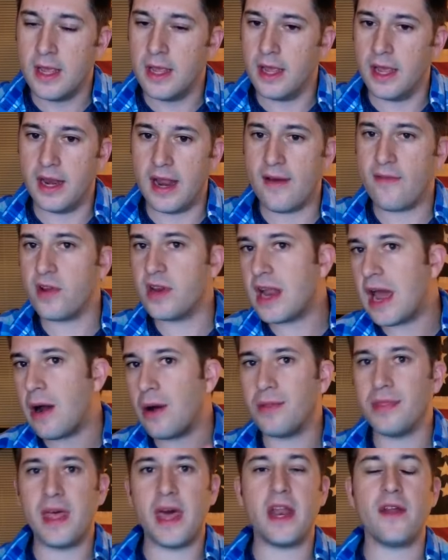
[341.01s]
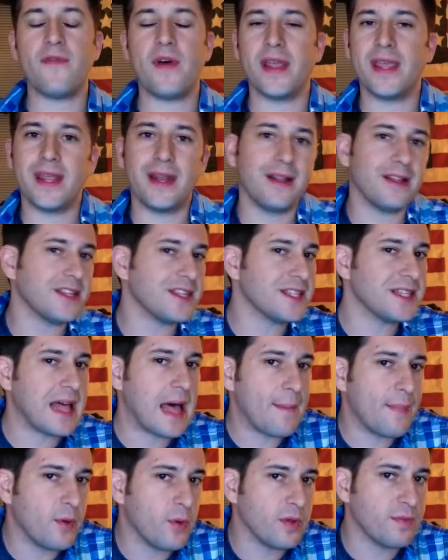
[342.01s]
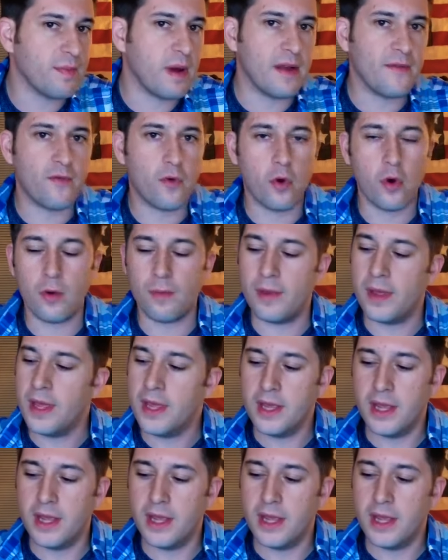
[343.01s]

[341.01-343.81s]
And every now and then, if I get a little sloppy with my form,